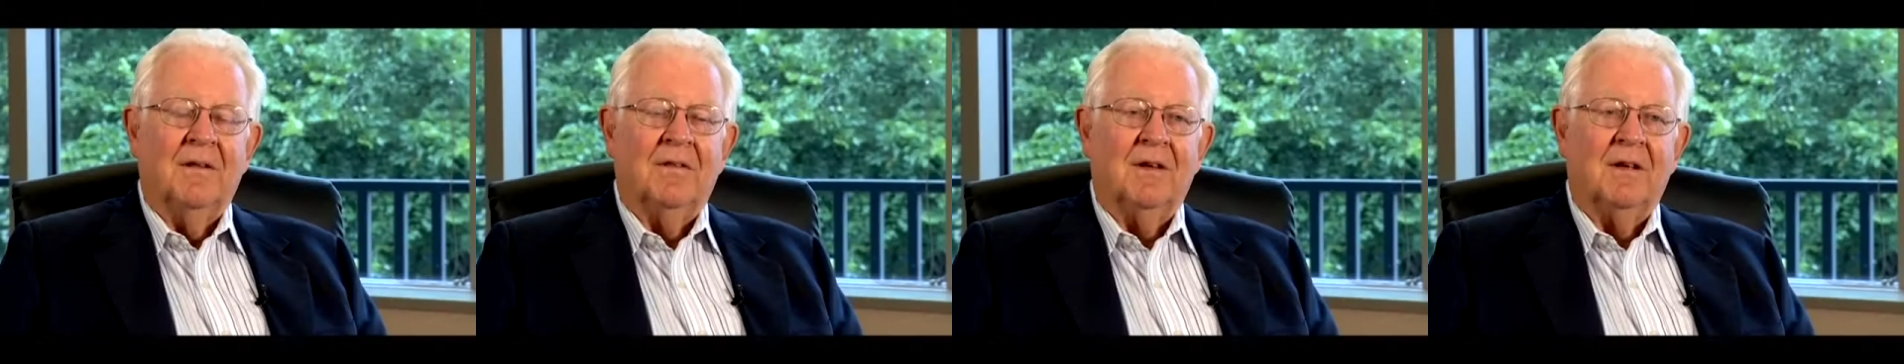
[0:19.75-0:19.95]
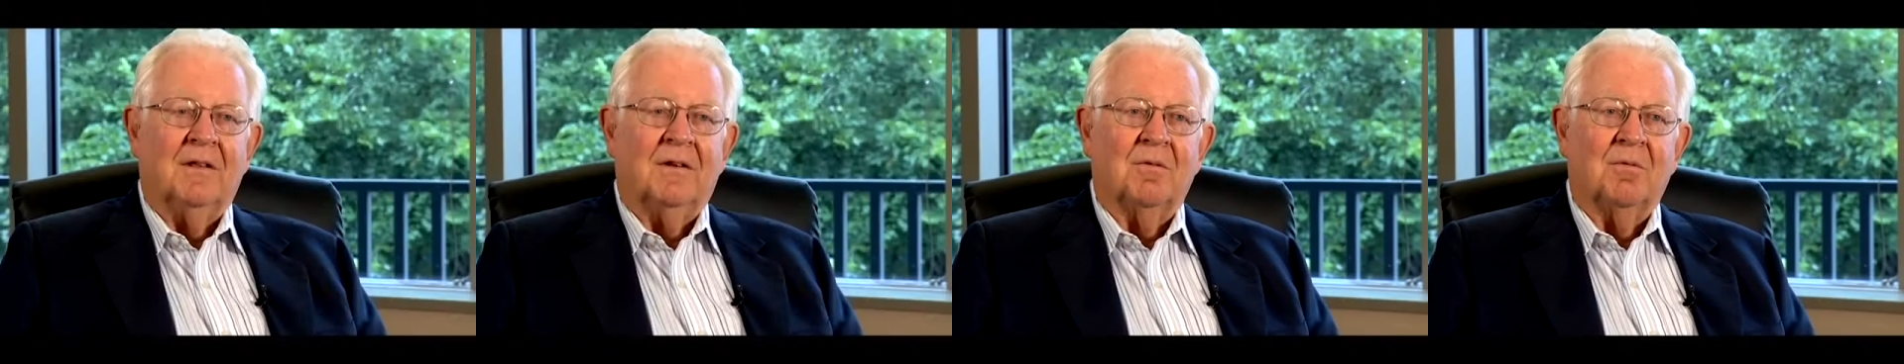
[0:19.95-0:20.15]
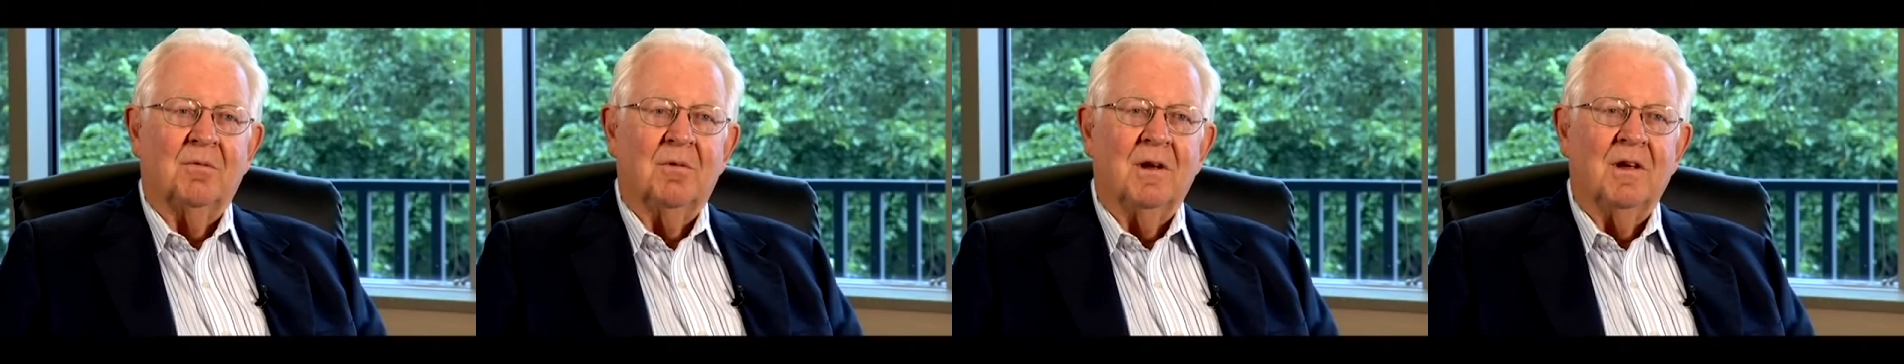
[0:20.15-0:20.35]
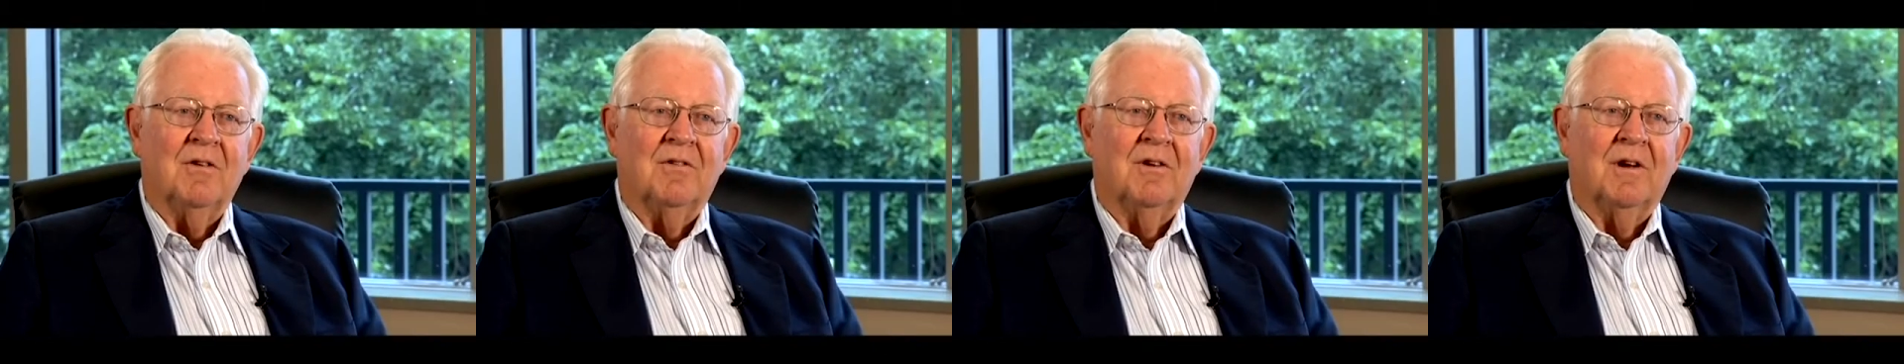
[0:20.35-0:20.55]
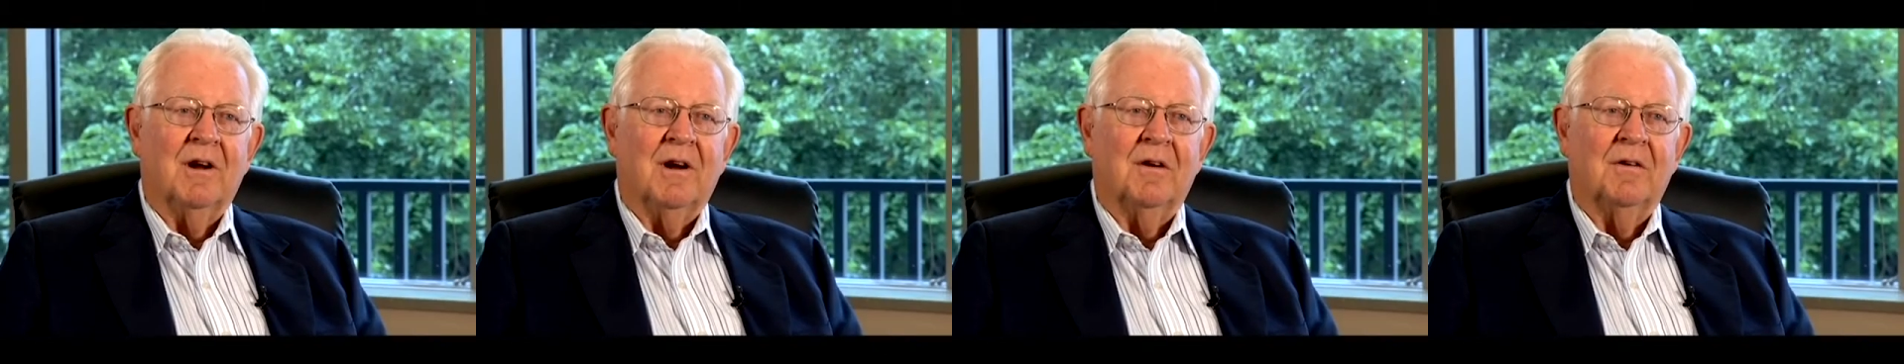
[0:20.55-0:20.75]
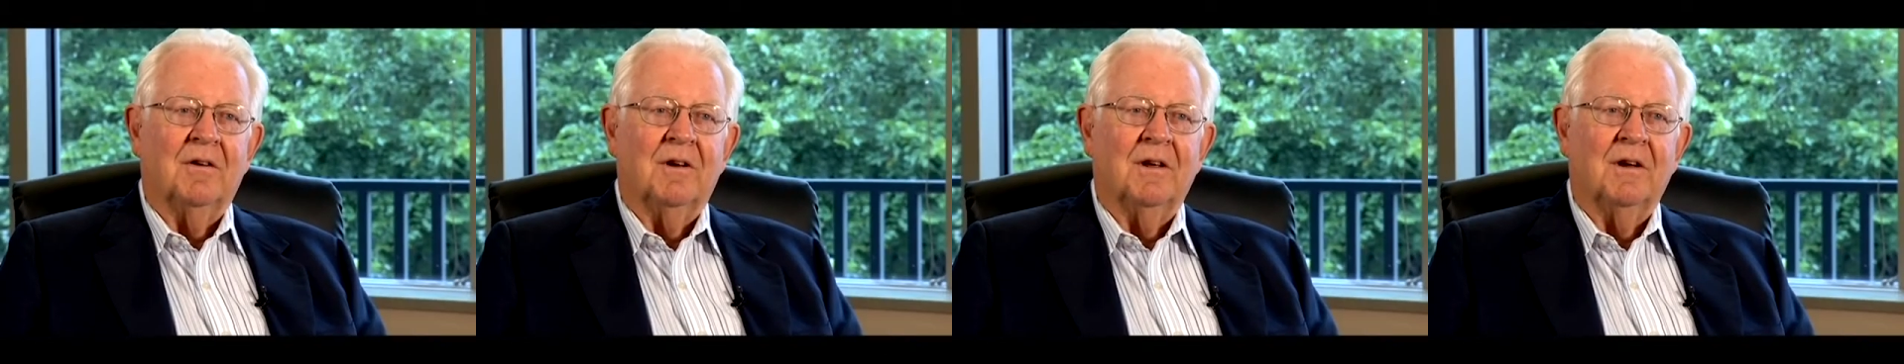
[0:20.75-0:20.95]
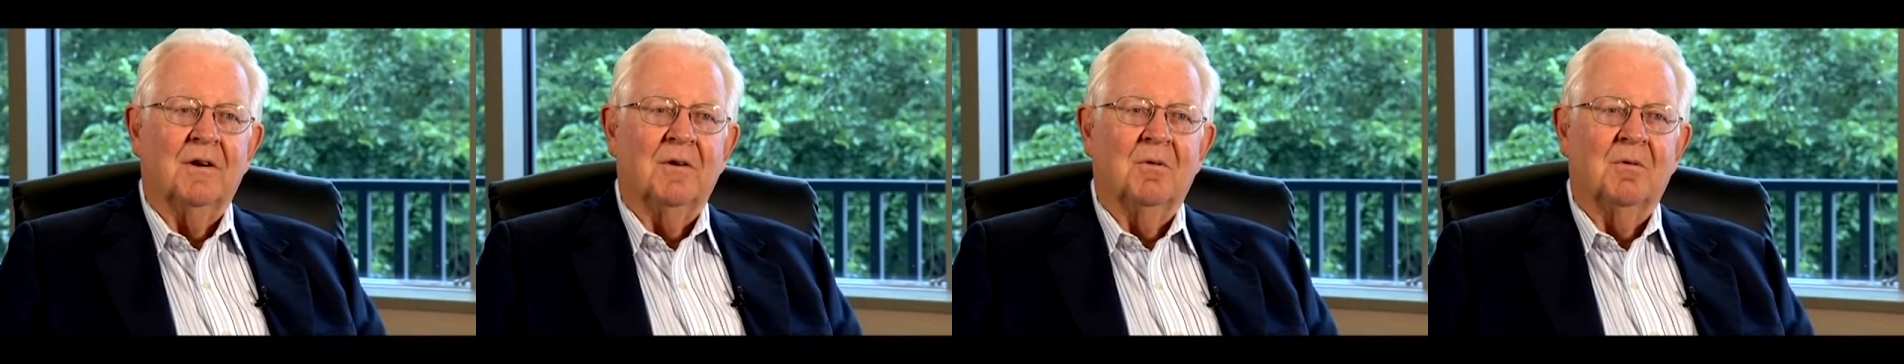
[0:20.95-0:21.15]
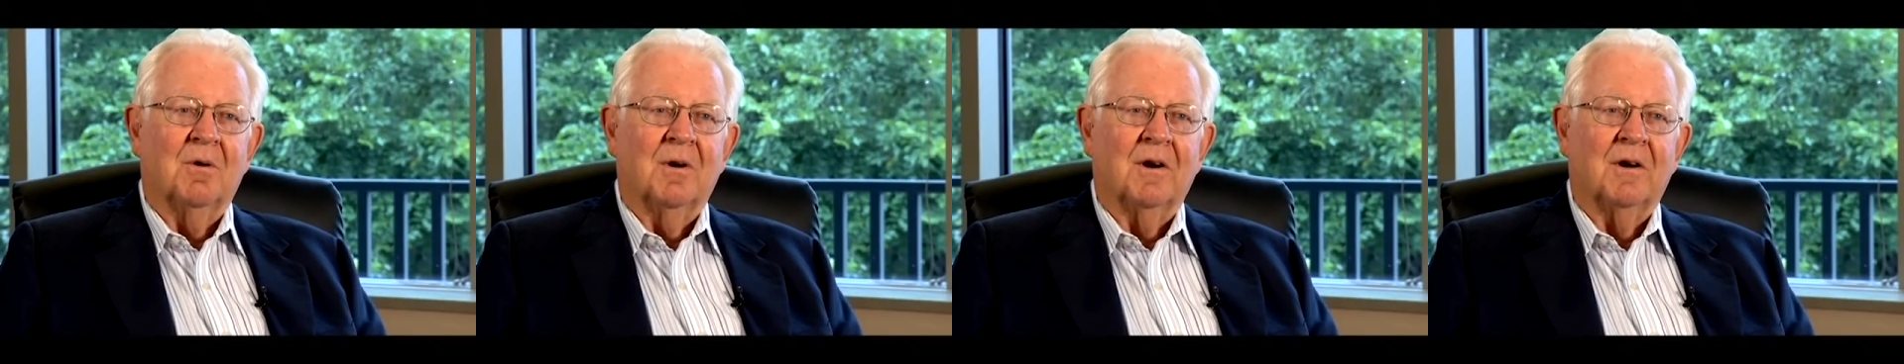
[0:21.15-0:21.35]
think the reason our deal
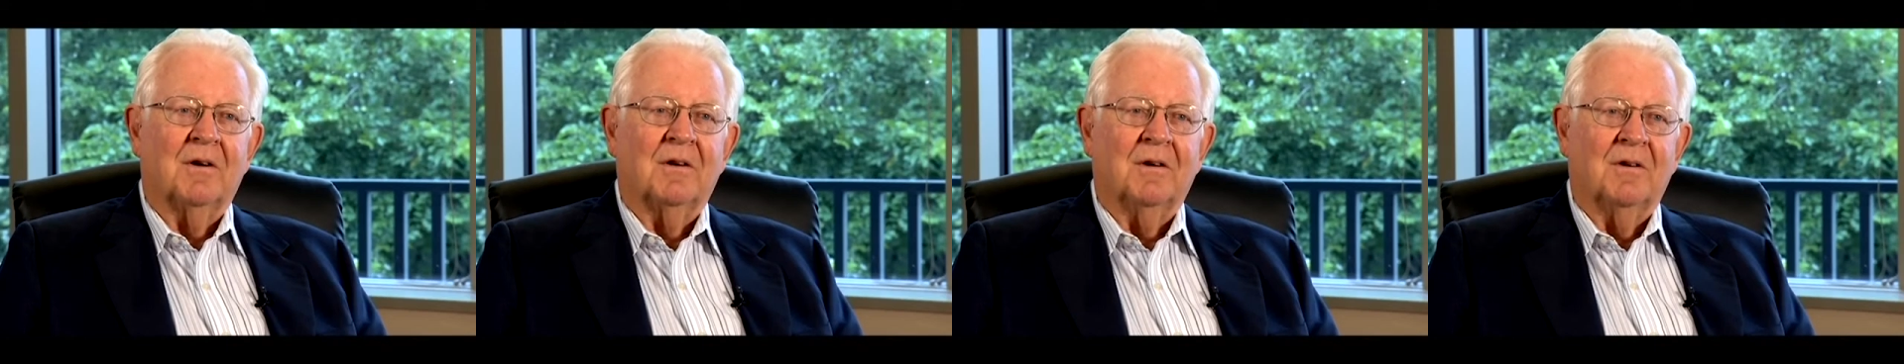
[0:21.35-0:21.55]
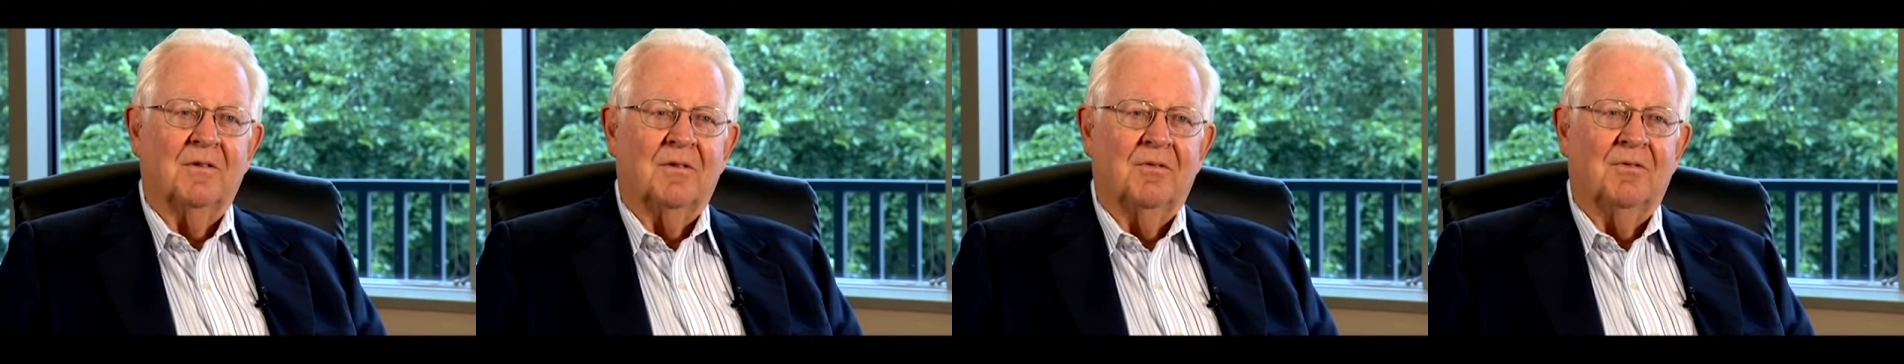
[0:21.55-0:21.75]
worked as